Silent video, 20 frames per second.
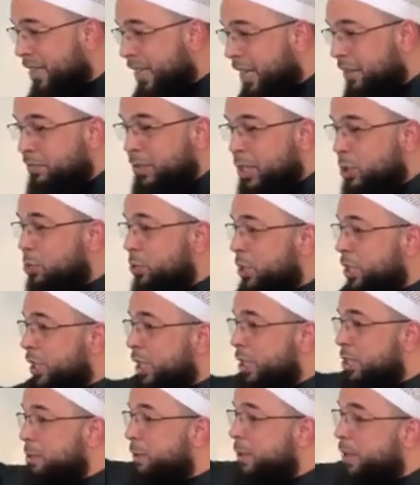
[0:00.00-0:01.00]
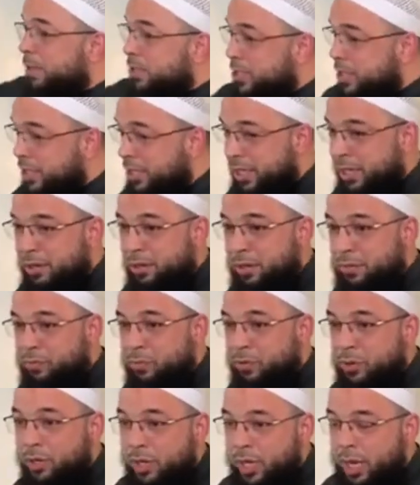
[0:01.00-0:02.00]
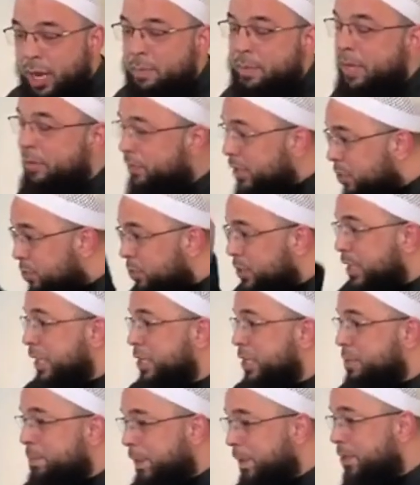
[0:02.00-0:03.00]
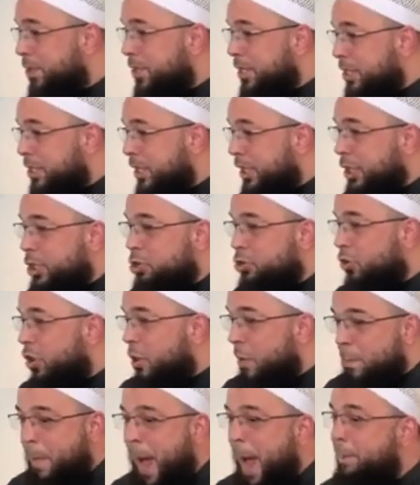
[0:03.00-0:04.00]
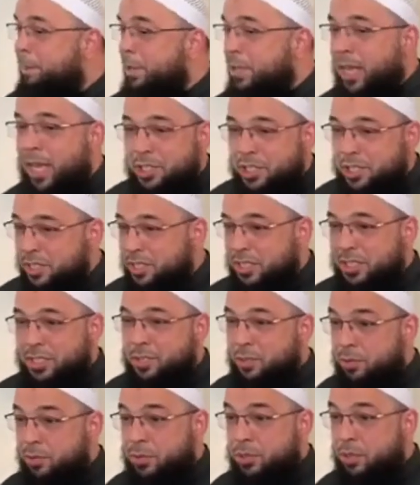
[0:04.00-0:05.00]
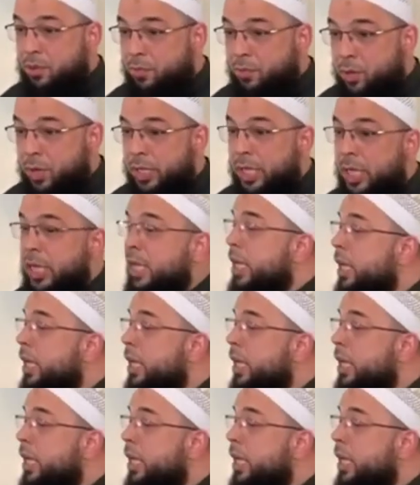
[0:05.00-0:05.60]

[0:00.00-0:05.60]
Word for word: If this was a conspiracy theory for, I mean, if this was a conspiracy to control populations and so on and so forth,